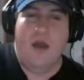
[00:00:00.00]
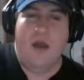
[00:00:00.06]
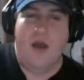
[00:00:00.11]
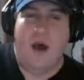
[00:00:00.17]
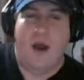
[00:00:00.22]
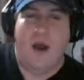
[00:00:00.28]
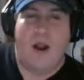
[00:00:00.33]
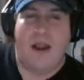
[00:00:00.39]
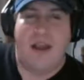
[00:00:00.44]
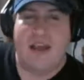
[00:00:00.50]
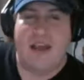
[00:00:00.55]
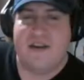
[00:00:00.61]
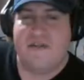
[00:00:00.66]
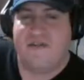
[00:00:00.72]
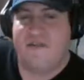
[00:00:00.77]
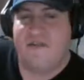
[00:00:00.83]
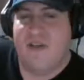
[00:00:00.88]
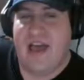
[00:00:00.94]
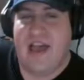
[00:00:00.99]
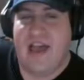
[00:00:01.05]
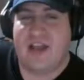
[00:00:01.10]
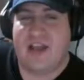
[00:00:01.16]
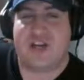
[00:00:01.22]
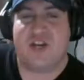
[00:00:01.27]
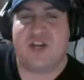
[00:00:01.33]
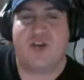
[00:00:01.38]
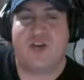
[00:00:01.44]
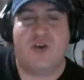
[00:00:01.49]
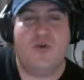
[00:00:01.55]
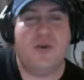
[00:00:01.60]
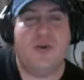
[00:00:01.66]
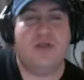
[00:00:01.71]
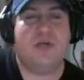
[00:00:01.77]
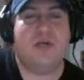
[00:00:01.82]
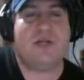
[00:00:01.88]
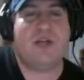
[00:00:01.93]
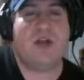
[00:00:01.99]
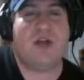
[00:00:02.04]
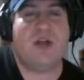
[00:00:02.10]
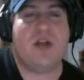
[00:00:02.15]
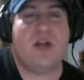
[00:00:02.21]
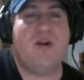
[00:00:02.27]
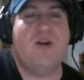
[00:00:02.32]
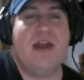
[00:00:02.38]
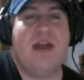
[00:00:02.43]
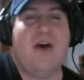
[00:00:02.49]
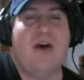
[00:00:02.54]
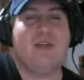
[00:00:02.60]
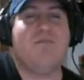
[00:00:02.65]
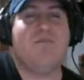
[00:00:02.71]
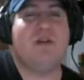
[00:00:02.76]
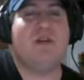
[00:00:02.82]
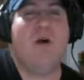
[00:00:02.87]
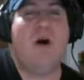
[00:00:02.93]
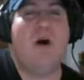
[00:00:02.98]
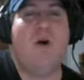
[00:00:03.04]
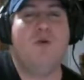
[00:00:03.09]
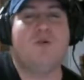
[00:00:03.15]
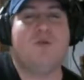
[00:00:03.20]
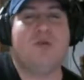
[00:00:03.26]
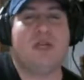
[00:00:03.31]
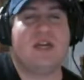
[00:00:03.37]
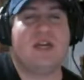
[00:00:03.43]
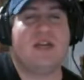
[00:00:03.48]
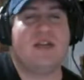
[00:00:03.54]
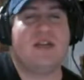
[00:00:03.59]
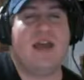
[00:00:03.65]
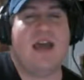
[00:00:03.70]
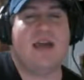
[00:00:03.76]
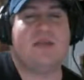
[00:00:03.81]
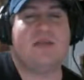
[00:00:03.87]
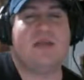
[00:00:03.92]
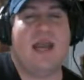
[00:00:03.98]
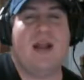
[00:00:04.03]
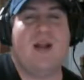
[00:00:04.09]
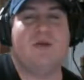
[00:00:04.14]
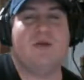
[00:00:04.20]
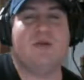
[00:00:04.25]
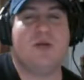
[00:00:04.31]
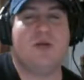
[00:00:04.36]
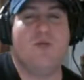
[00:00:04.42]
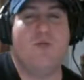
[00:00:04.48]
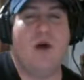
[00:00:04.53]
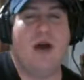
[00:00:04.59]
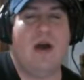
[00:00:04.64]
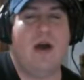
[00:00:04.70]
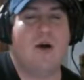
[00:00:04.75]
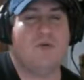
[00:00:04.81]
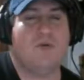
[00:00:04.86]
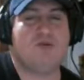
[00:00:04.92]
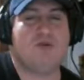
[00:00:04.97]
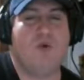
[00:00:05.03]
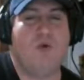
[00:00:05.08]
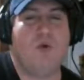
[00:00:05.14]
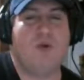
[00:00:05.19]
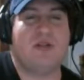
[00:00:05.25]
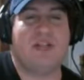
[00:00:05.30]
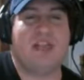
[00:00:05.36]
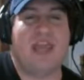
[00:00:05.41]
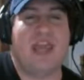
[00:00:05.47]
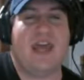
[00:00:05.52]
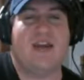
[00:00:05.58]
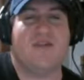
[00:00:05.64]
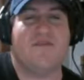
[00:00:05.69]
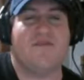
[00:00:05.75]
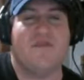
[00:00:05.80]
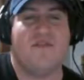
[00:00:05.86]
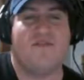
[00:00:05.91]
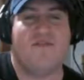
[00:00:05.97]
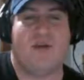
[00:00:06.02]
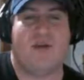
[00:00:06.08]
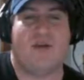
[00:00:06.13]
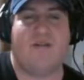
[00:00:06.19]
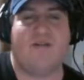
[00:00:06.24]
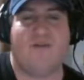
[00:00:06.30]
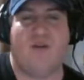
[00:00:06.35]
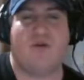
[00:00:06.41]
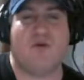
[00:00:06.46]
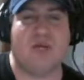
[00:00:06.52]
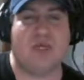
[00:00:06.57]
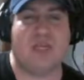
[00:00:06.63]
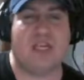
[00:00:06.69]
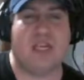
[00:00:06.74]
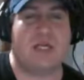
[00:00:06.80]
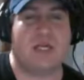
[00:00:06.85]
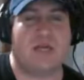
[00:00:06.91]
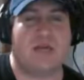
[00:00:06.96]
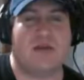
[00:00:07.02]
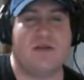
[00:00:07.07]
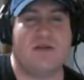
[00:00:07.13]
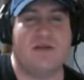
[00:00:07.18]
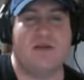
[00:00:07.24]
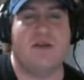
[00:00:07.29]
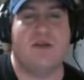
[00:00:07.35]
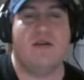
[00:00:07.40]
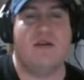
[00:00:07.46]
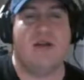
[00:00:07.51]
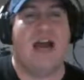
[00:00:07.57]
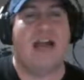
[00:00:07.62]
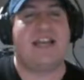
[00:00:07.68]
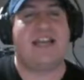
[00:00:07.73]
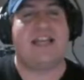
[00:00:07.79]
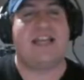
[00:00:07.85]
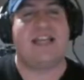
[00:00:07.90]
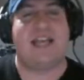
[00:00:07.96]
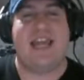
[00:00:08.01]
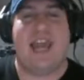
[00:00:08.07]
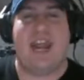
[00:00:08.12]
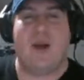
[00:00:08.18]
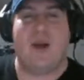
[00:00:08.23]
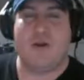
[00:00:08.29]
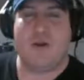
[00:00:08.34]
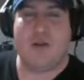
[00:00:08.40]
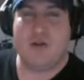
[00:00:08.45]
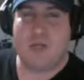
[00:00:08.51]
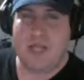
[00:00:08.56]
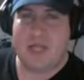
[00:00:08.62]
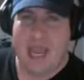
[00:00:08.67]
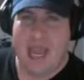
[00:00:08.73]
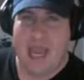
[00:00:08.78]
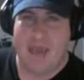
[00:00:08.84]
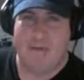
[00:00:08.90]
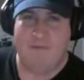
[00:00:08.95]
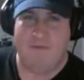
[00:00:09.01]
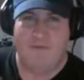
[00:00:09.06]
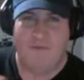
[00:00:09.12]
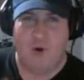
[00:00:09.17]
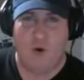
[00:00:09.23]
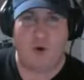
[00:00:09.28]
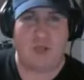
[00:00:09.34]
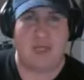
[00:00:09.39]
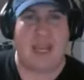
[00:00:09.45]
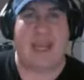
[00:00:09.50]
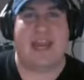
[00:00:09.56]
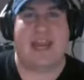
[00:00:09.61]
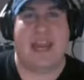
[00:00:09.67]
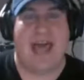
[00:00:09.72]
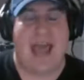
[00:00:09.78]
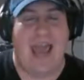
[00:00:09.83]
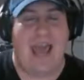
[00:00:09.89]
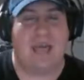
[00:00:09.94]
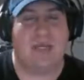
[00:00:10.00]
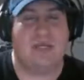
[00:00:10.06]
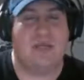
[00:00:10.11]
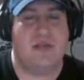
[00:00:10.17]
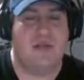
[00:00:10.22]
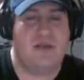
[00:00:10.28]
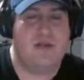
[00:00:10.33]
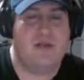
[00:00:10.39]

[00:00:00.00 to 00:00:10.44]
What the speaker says: All right, in the Flash, who does it turn out to be posing as Harrison Wells towards the end of the very first season? I need the character's name first and last.